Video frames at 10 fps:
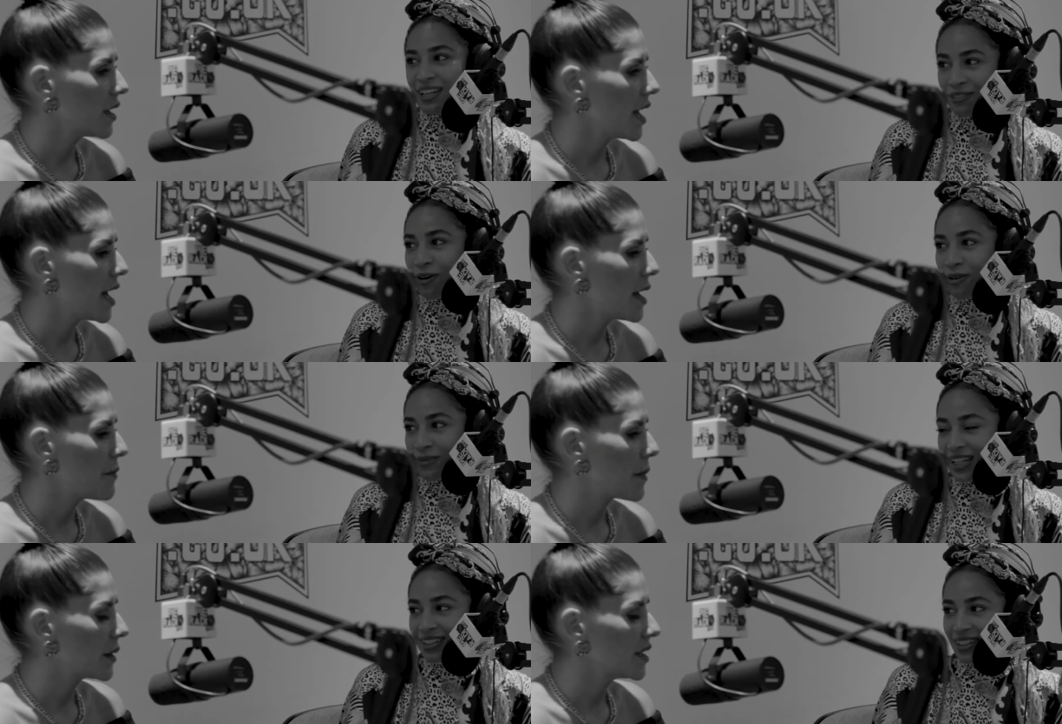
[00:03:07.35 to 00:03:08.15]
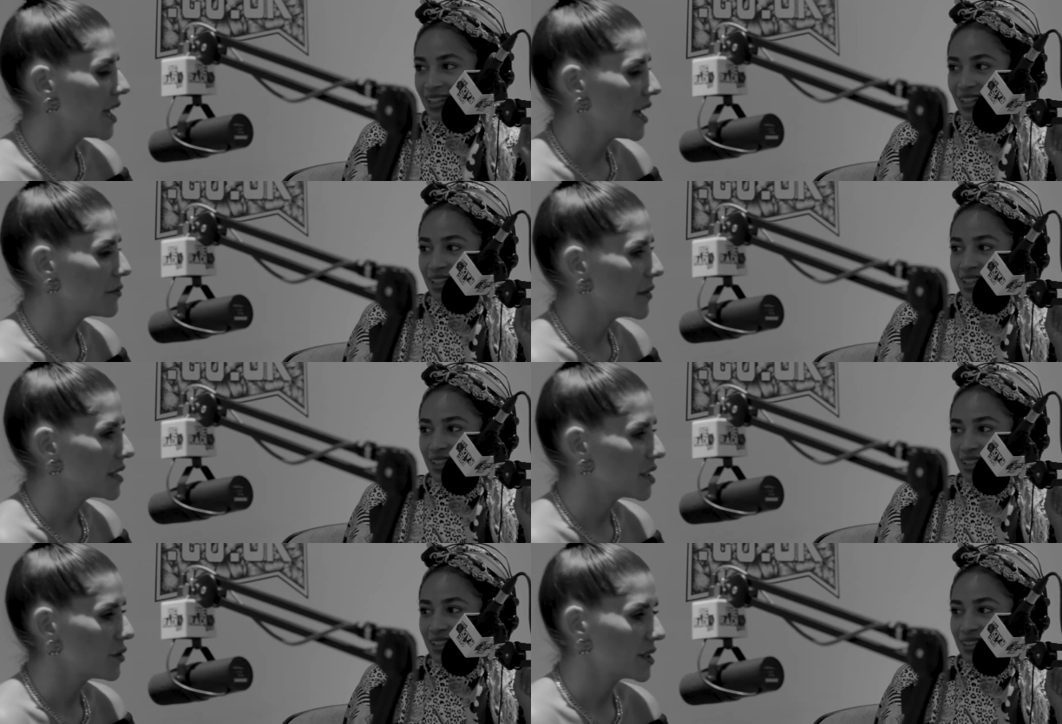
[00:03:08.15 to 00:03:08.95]
Speaker 1: If um, you know what I um, mean? Yeah,
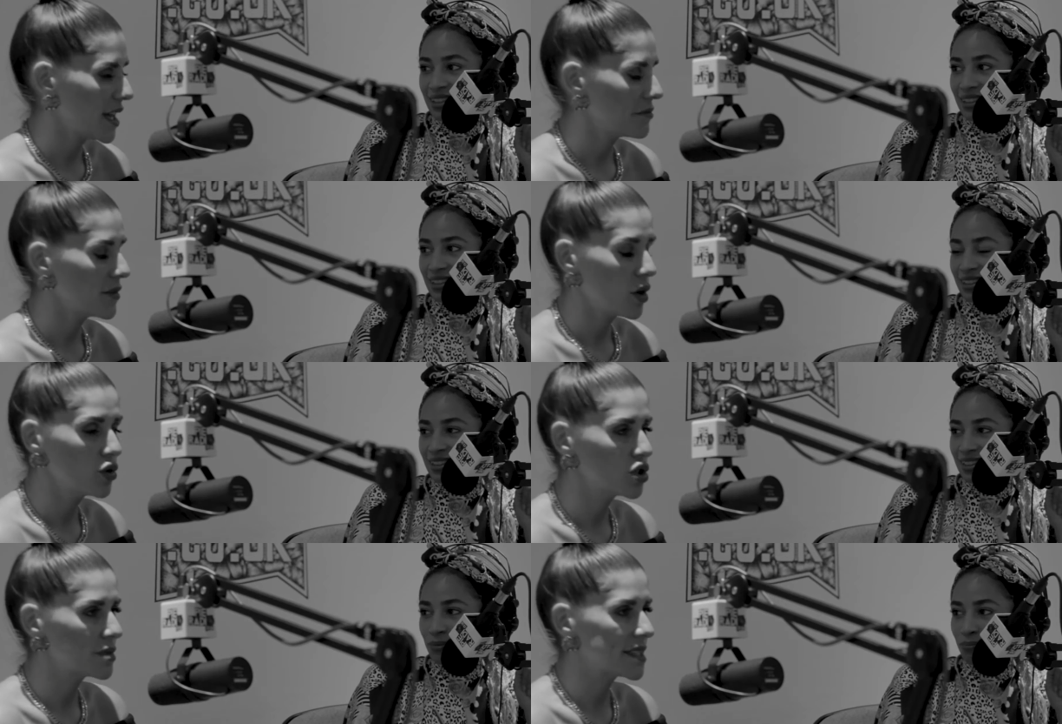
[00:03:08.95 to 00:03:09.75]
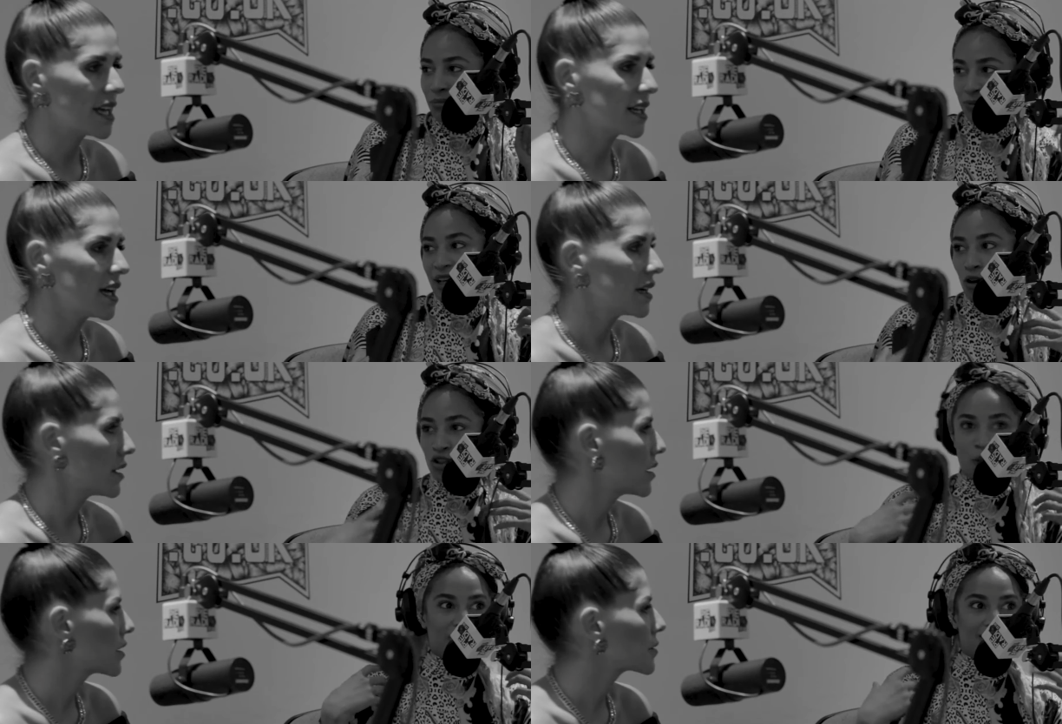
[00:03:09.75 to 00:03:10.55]
I don't. Yeah, hundred percent. My
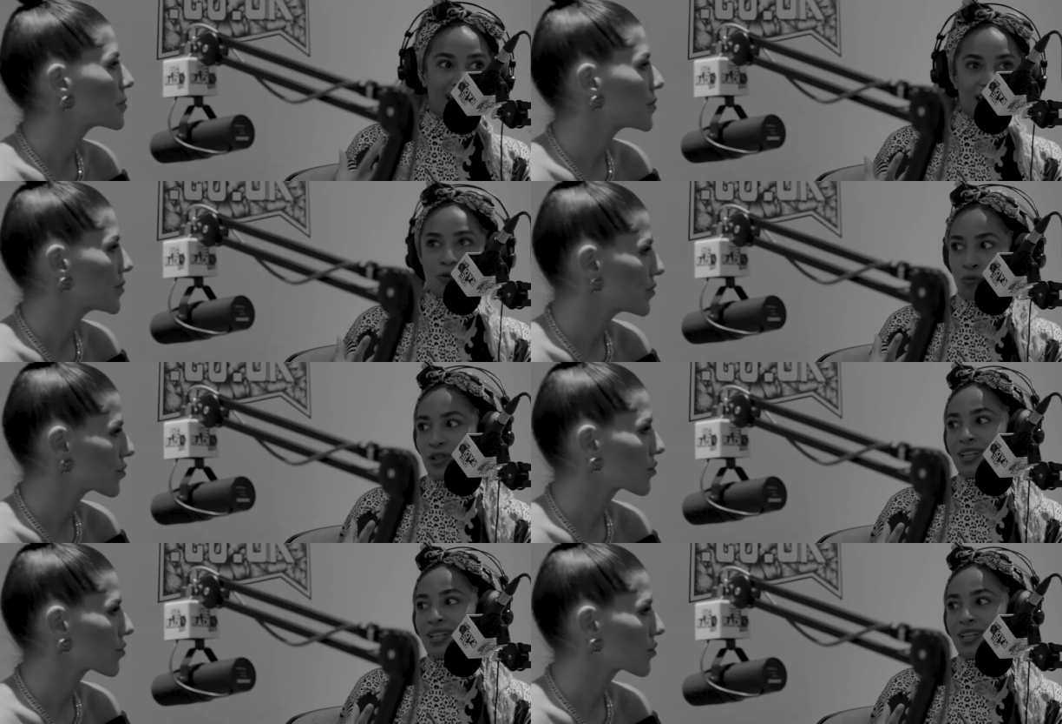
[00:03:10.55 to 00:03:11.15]
daughter's obsessed with